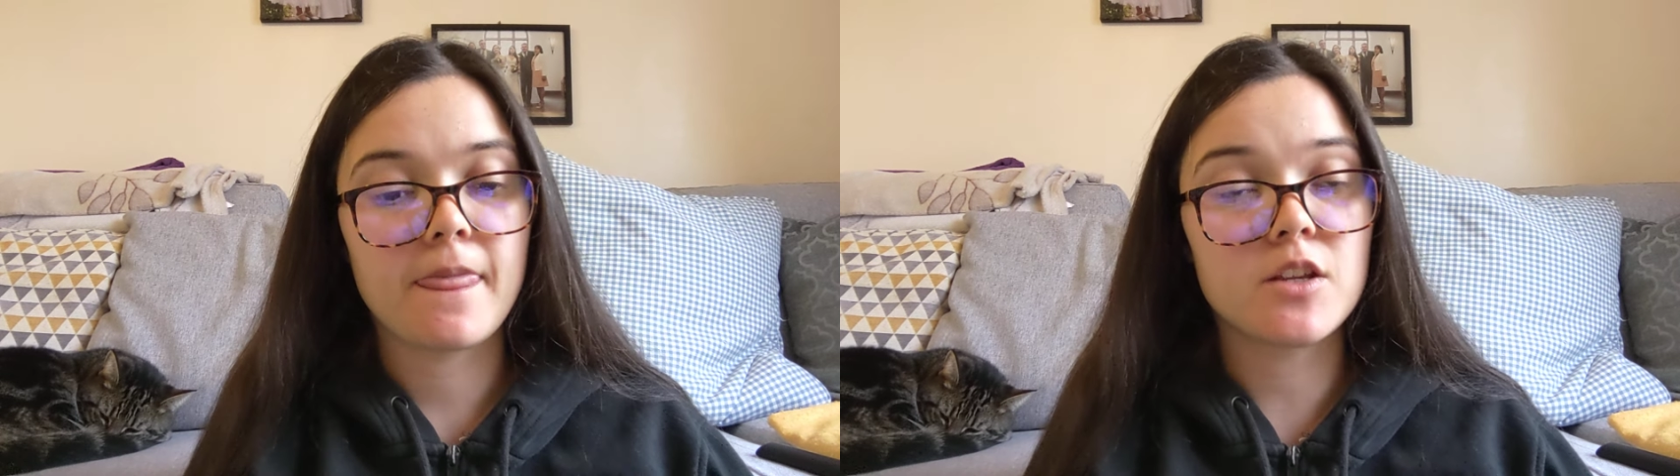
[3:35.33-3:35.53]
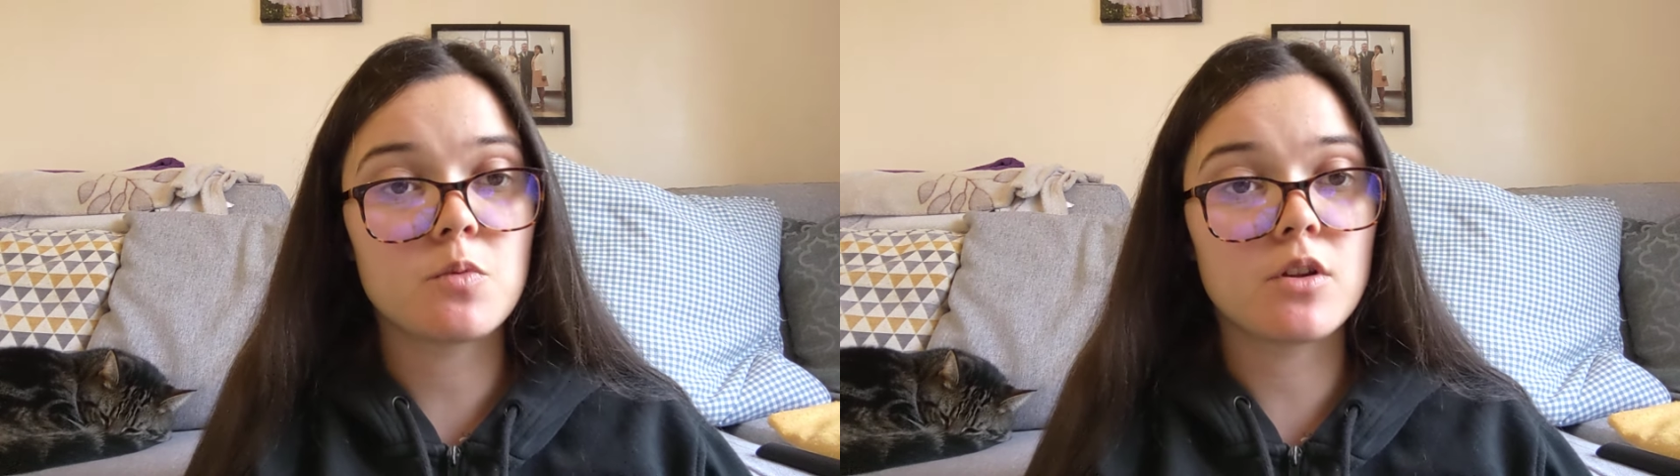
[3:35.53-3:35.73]

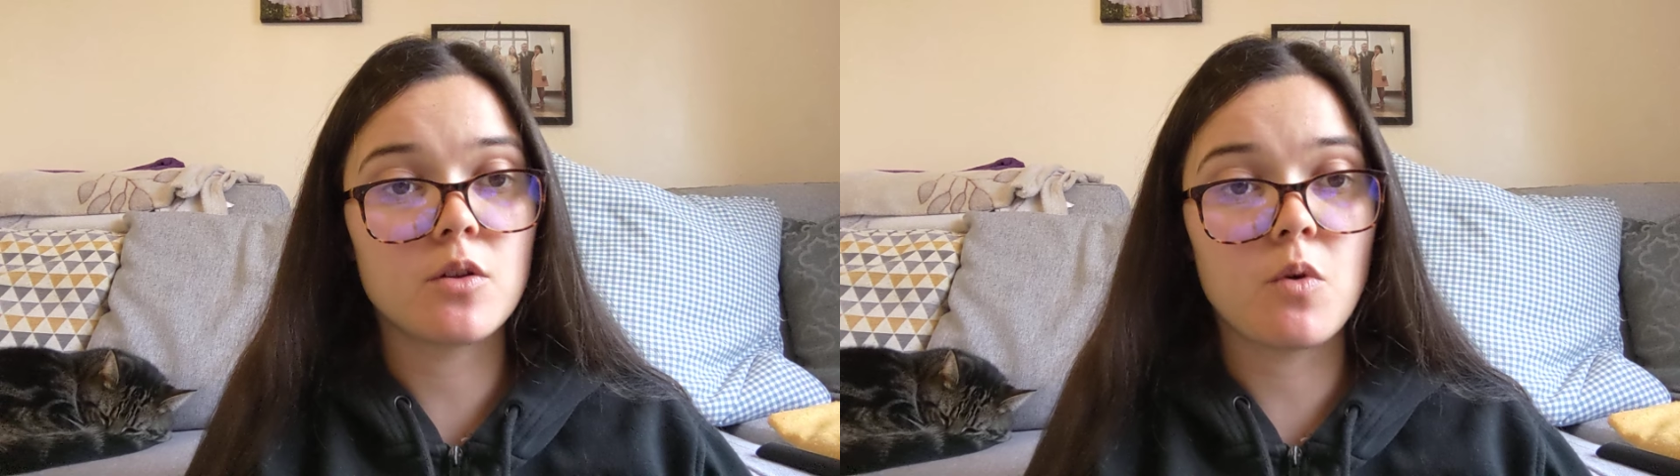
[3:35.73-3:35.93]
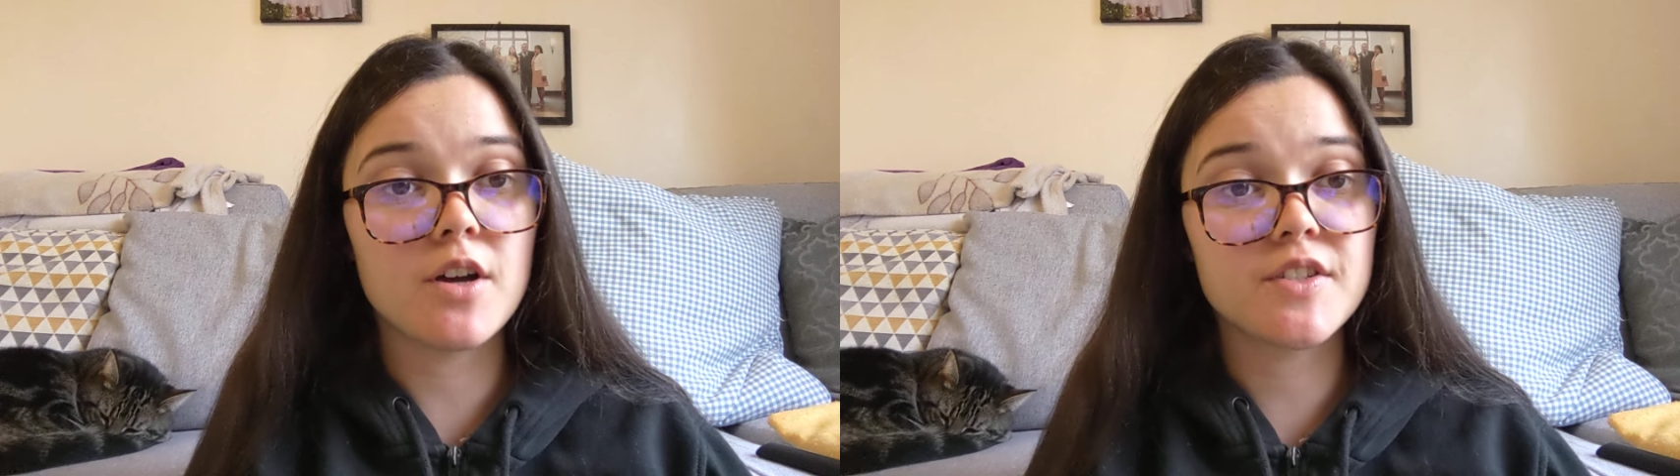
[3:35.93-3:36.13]
That's one of
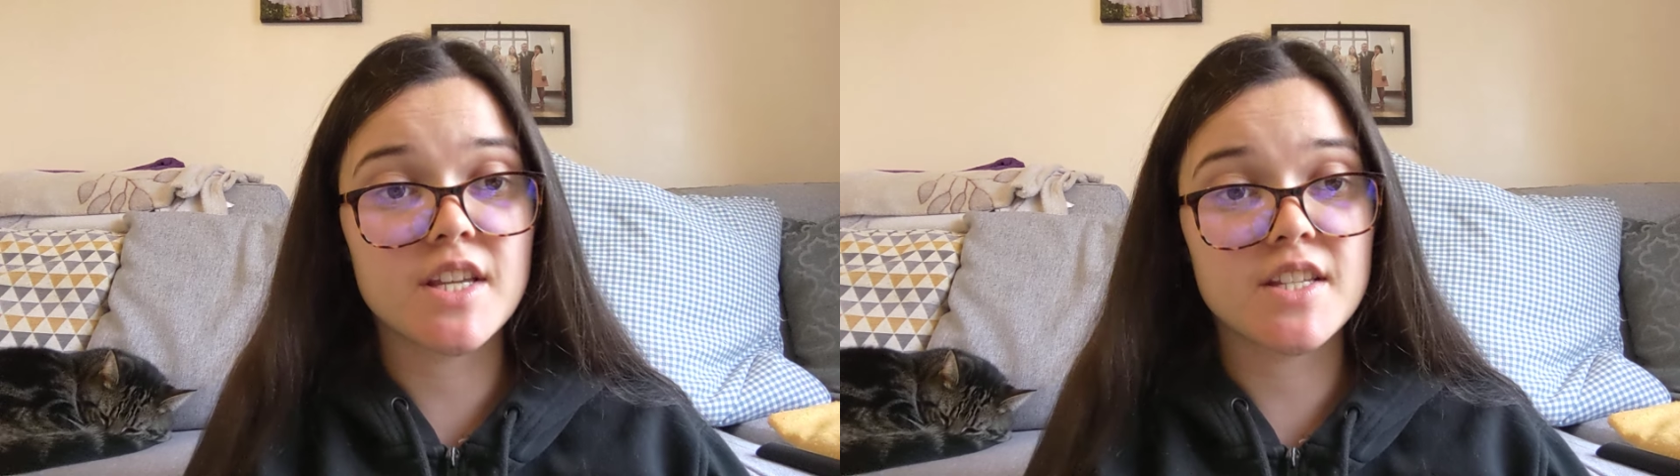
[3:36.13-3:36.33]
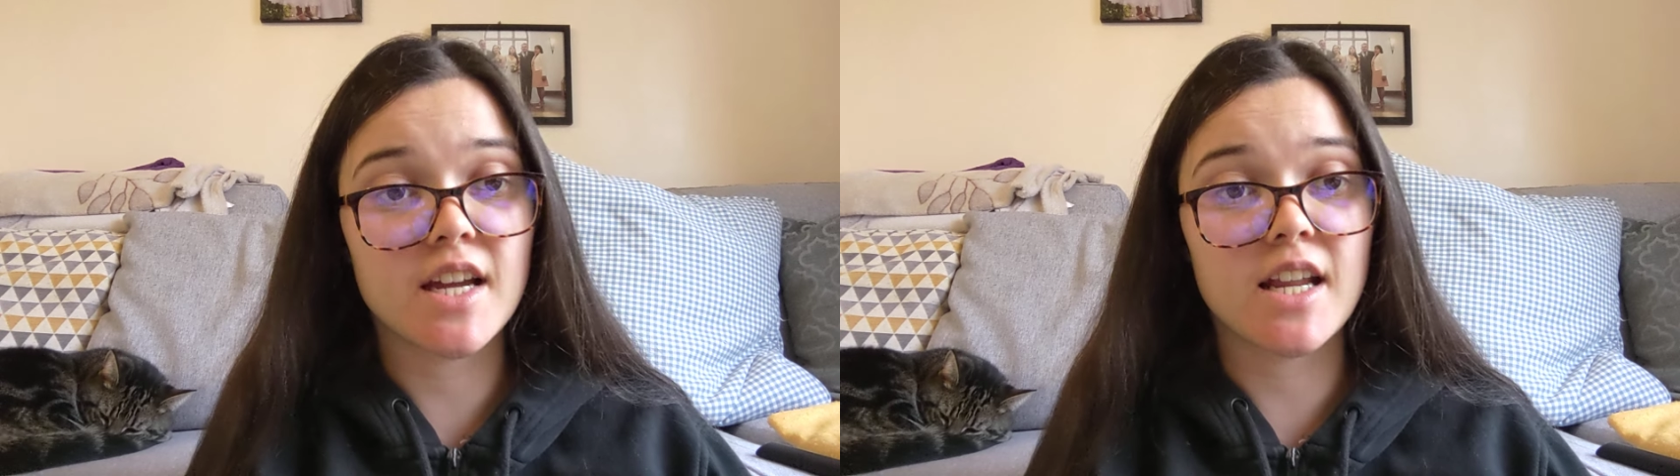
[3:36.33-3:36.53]
the worst
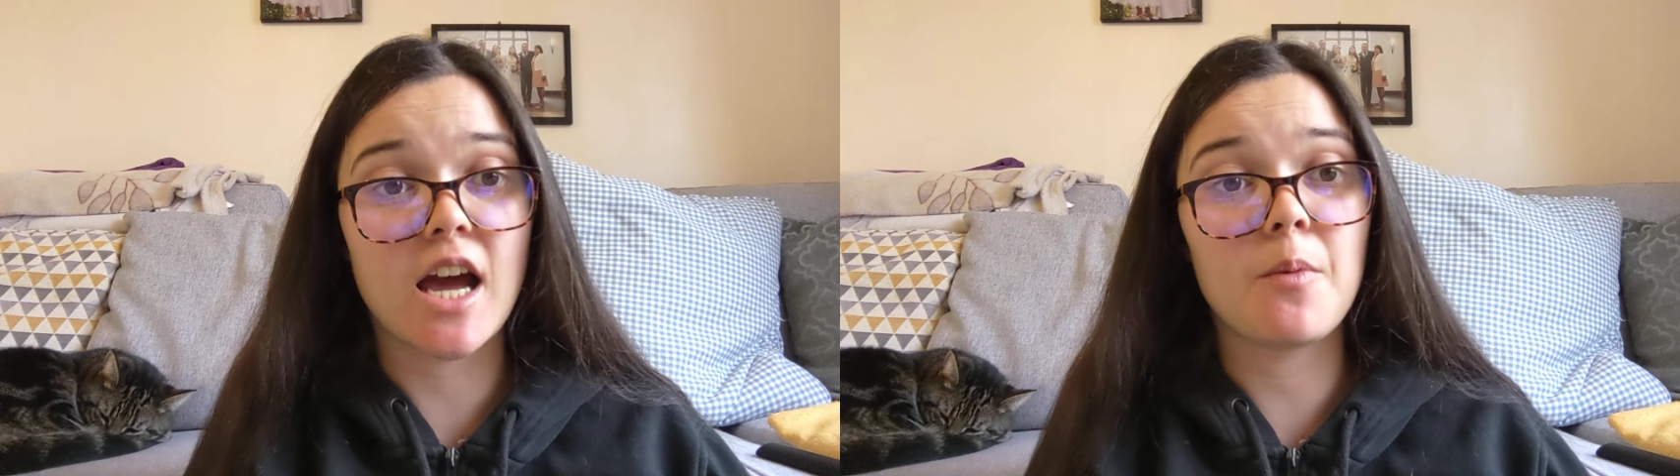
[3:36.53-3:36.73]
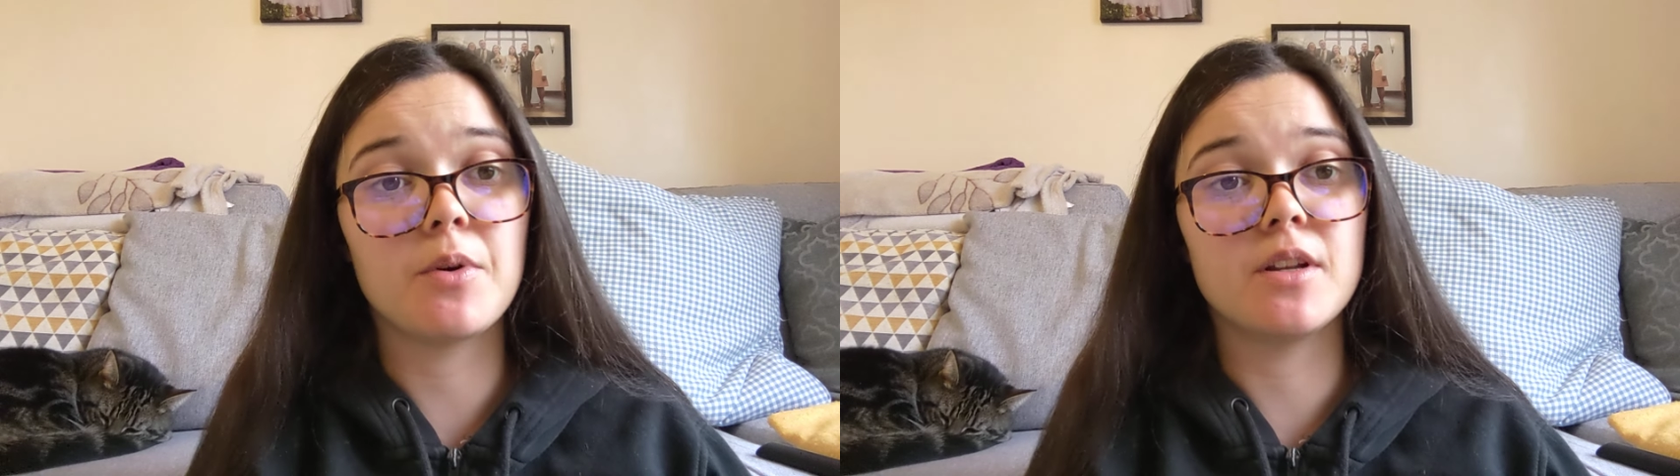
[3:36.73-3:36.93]
things that can
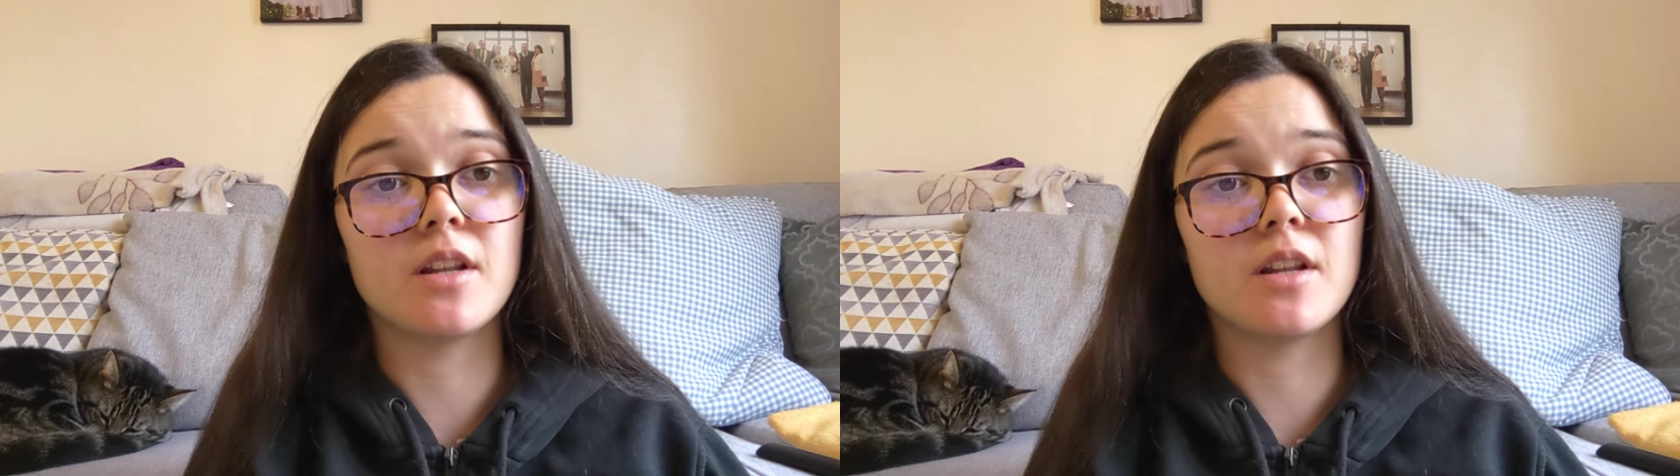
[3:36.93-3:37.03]
happen,